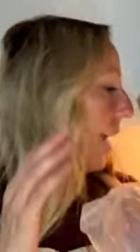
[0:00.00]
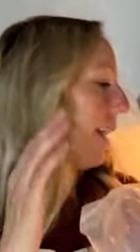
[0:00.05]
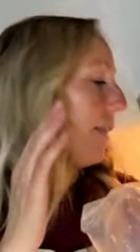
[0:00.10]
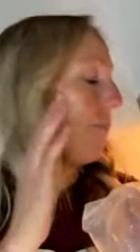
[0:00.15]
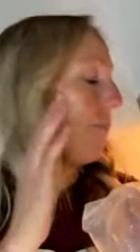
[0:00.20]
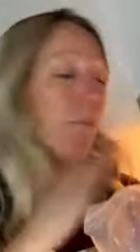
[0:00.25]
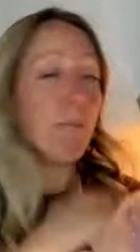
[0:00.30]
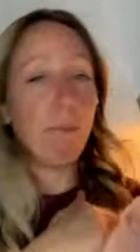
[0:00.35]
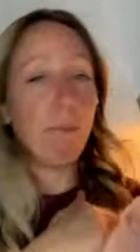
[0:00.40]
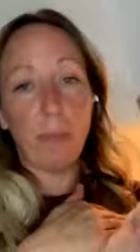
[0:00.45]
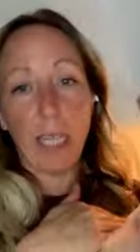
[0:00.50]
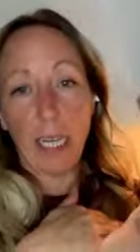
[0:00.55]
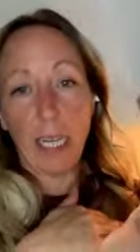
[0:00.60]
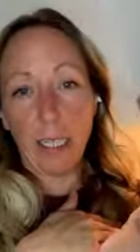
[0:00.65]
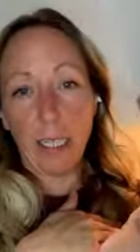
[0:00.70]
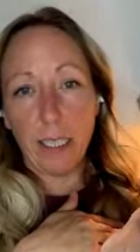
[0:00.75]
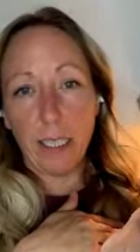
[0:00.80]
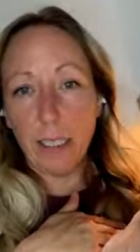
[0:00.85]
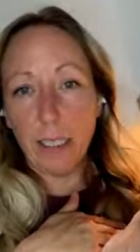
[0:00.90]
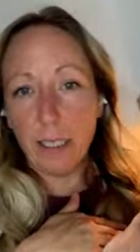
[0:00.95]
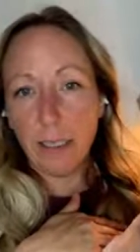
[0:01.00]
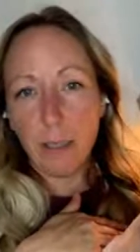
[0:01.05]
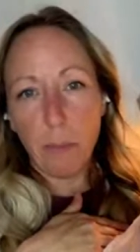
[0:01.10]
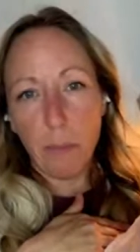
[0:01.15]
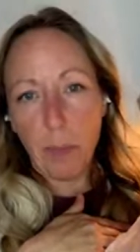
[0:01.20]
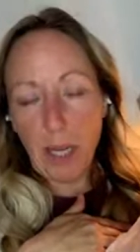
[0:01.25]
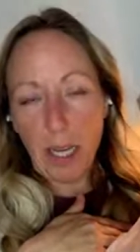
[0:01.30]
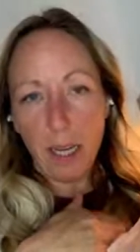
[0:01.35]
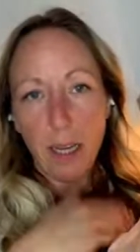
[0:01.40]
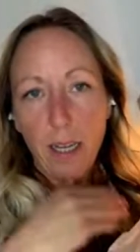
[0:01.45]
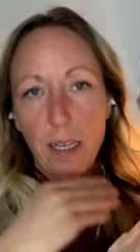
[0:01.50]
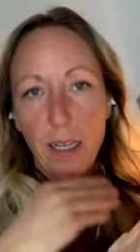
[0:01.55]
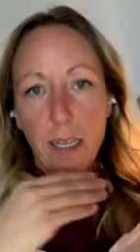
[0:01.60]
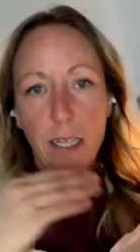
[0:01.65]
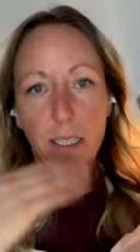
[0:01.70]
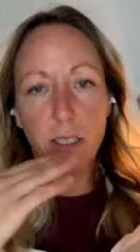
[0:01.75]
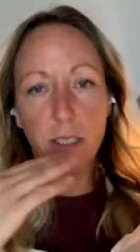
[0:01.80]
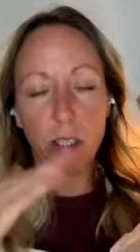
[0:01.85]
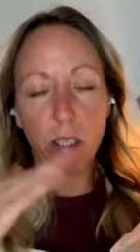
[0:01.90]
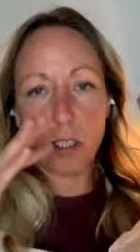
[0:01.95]
and get it into bake
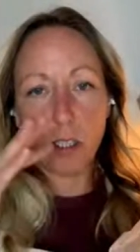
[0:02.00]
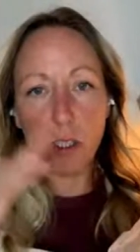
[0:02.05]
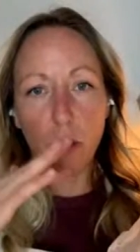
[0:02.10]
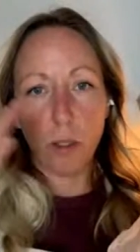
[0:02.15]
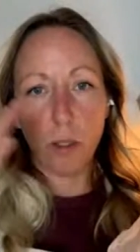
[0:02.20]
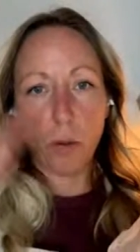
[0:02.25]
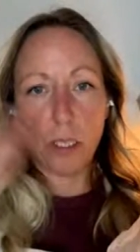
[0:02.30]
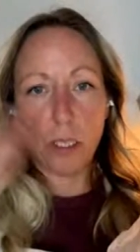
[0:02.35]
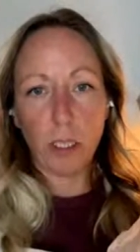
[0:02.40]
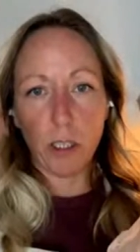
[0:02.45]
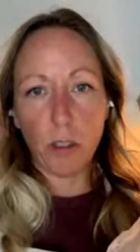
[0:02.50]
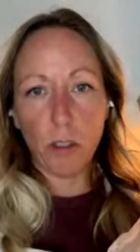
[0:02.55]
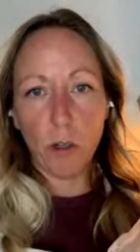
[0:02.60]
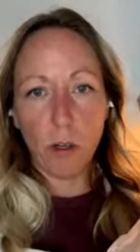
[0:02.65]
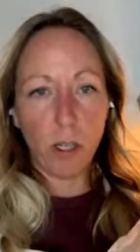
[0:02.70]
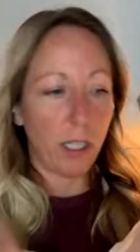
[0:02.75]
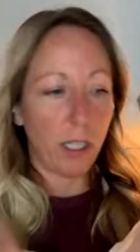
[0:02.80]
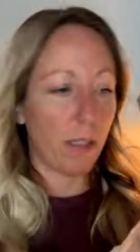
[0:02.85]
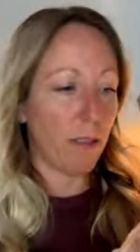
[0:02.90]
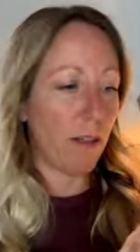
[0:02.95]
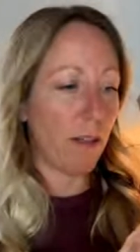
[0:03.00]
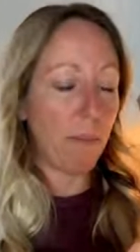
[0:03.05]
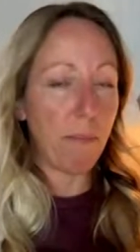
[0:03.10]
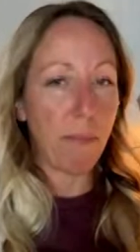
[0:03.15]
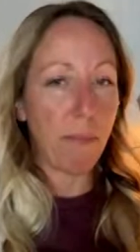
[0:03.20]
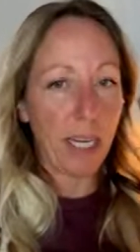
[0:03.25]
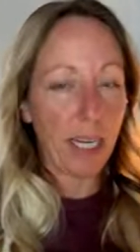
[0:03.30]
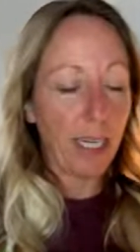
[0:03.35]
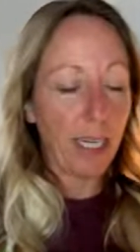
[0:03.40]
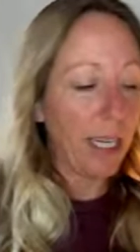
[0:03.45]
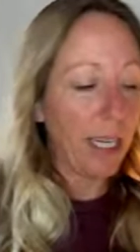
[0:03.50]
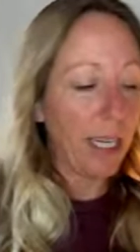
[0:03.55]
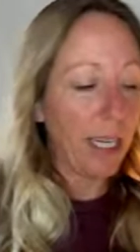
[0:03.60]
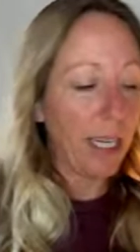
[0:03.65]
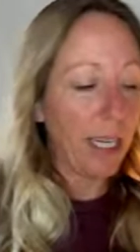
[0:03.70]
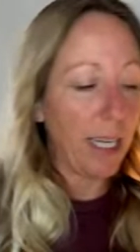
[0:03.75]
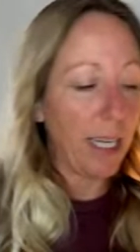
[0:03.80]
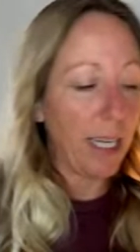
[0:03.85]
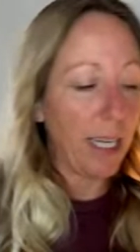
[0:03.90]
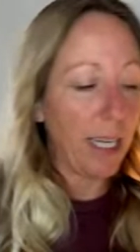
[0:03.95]
and just do a quick tutorial on baking.
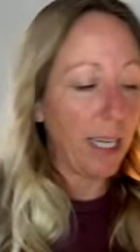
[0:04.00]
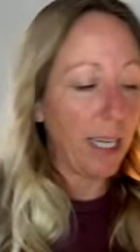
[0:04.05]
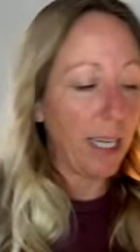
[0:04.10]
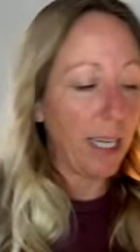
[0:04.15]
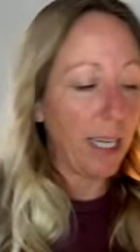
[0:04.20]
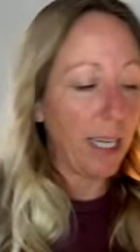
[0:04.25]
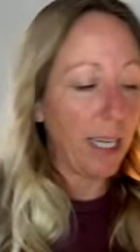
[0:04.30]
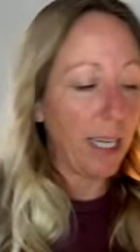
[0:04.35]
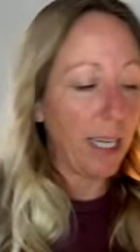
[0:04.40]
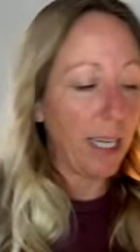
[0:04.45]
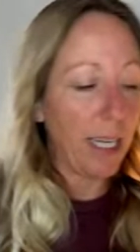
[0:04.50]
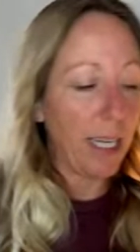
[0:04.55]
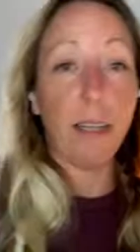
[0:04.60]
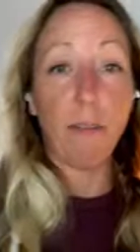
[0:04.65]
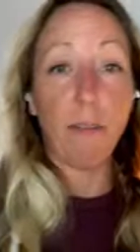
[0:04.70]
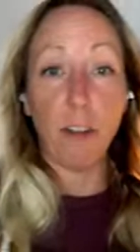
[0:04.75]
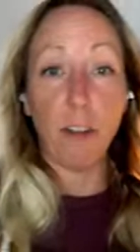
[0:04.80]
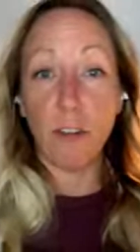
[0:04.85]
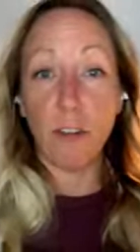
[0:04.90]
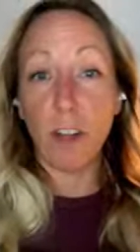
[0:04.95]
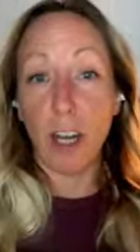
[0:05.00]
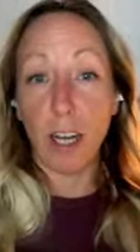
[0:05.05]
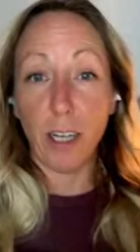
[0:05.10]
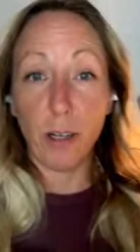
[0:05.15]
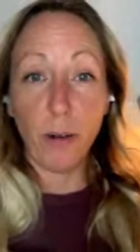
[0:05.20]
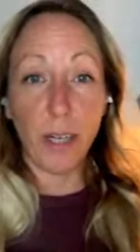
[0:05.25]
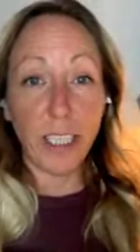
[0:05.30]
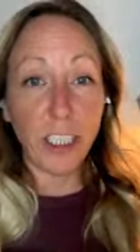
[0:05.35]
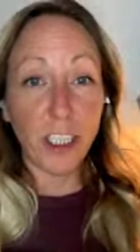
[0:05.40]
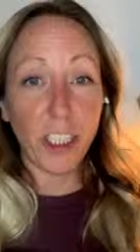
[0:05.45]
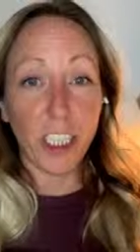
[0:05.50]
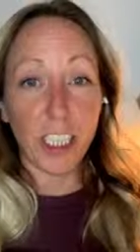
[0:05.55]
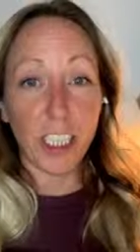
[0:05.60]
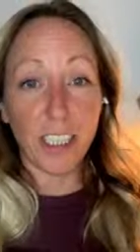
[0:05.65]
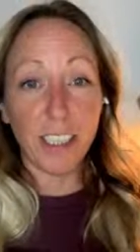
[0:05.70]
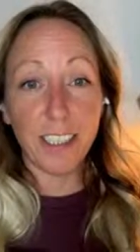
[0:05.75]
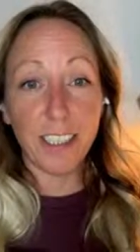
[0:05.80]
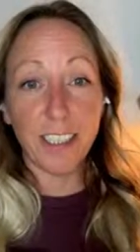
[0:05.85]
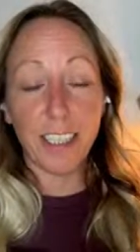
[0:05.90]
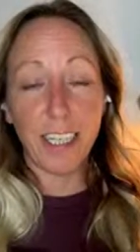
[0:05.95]
Um, but if you've got
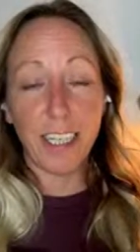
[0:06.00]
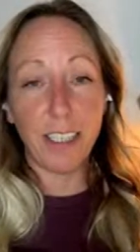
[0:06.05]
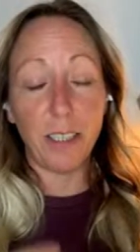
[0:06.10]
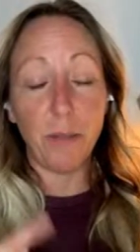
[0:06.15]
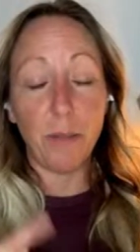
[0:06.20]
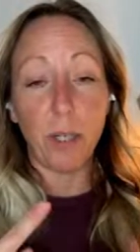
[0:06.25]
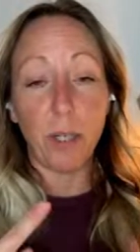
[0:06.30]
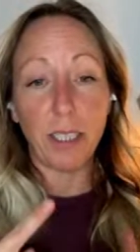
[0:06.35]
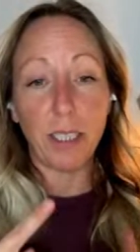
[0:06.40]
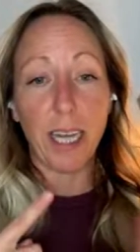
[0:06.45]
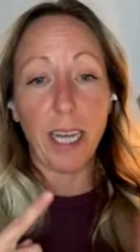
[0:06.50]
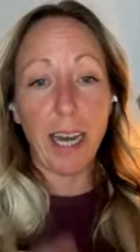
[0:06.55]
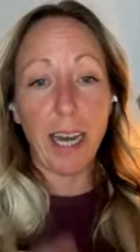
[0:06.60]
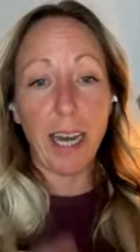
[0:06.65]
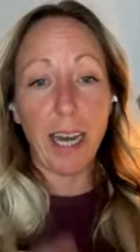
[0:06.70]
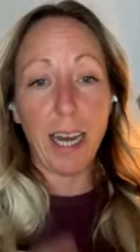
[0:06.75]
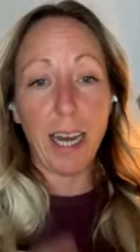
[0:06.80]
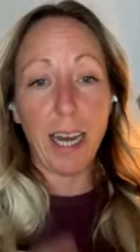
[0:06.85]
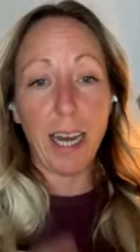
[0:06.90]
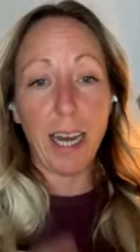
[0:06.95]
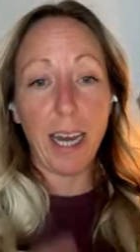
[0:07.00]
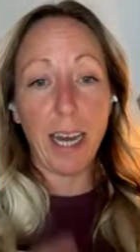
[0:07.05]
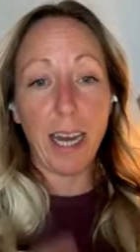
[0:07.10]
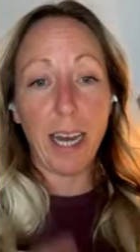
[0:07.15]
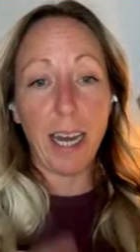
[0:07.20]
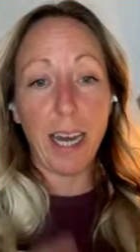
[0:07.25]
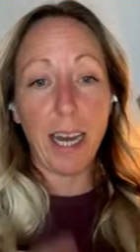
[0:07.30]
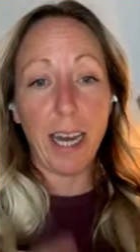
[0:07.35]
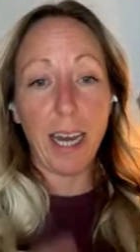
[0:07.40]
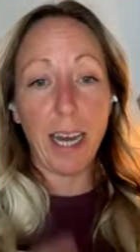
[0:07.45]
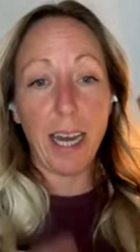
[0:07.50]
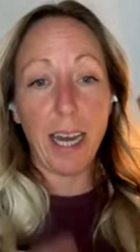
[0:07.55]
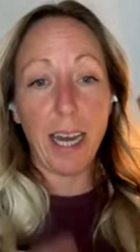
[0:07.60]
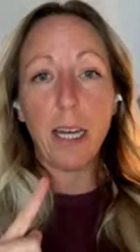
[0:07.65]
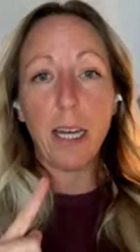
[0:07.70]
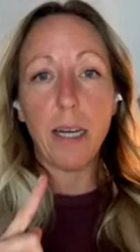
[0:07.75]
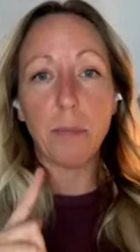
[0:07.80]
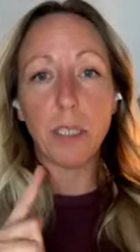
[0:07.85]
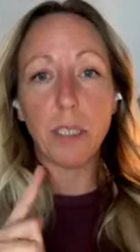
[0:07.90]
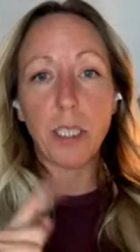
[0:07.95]
questions and you want to ask them,
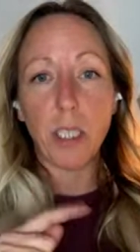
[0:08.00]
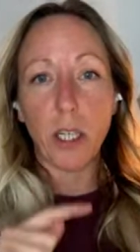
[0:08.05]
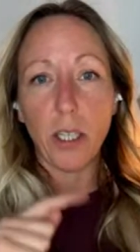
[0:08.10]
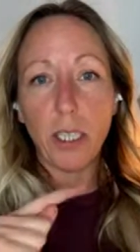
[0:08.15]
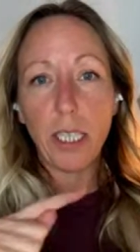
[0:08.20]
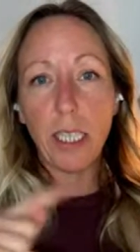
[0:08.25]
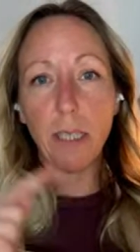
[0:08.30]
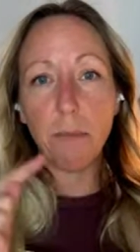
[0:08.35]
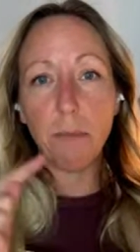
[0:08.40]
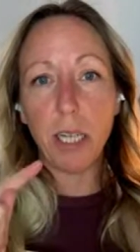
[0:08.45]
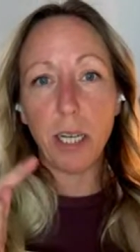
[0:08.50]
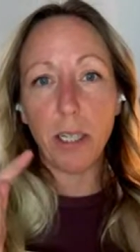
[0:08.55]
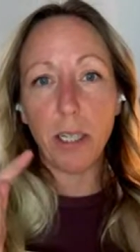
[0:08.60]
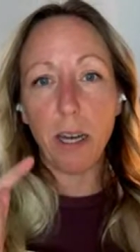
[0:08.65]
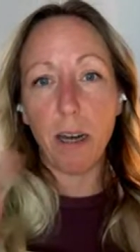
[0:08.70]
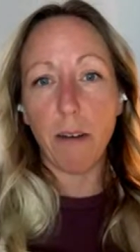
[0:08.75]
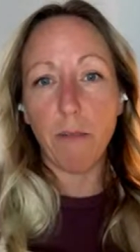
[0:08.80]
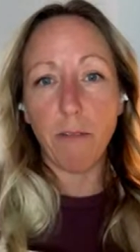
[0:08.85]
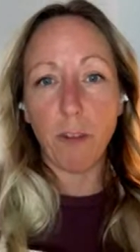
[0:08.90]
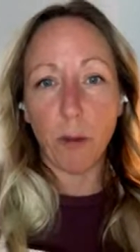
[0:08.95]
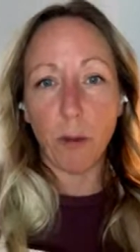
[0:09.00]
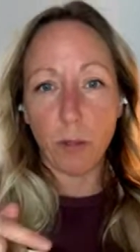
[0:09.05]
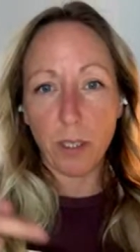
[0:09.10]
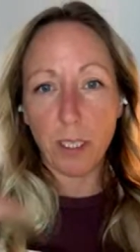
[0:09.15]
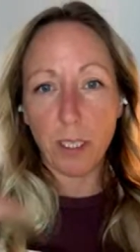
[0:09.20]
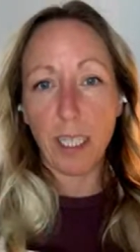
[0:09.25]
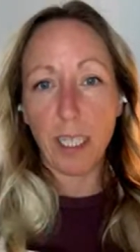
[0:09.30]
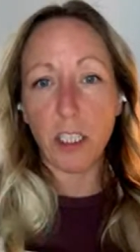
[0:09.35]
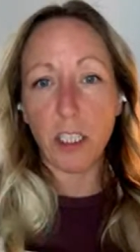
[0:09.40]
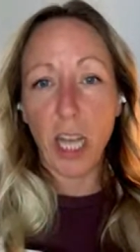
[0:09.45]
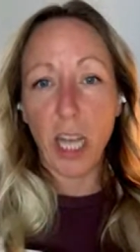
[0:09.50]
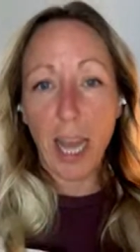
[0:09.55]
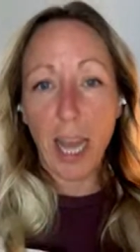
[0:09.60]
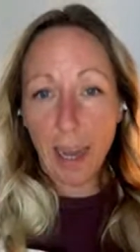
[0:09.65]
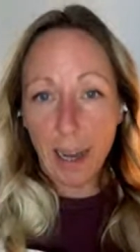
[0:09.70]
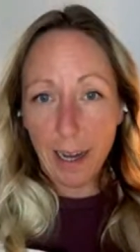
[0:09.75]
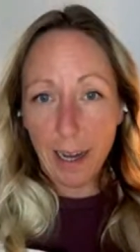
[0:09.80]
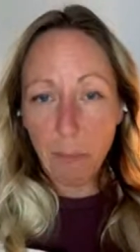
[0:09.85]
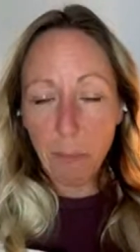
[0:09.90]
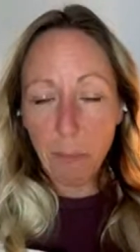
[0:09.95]
um, starcam.com forward slash
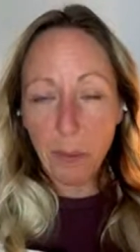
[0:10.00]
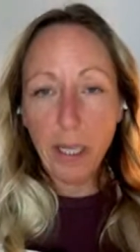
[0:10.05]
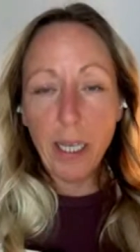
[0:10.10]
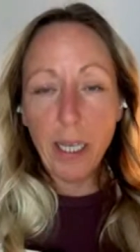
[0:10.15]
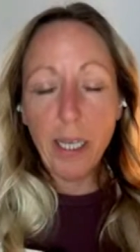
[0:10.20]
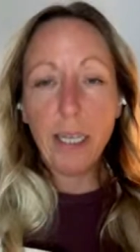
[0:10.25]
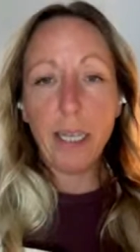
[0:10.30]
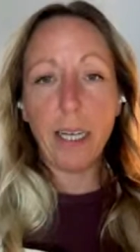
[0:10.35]
app